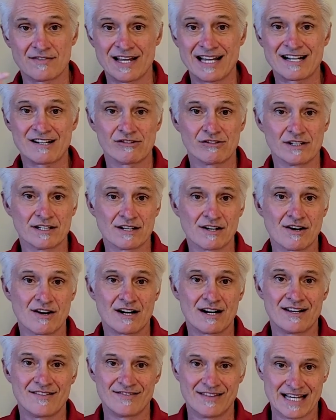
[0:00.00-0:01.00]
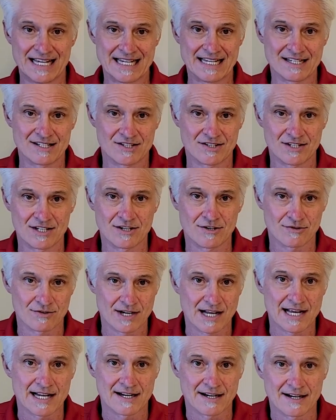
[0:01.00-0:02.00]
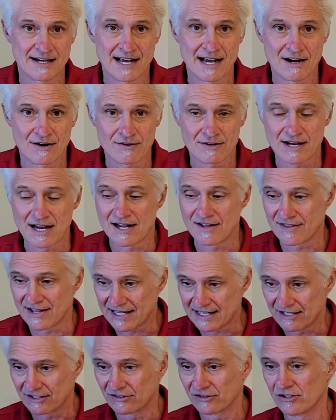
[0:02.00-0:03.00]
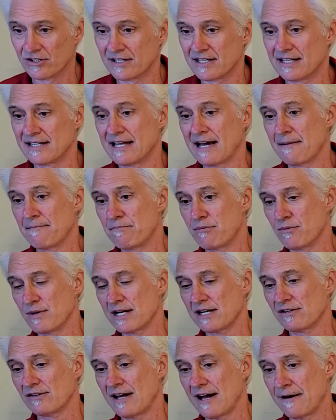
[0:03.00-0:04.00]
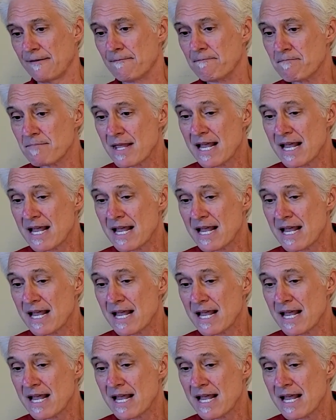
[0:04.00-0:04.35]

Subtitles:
They click on it. They can see your data now, okay? They can look at that point cloud.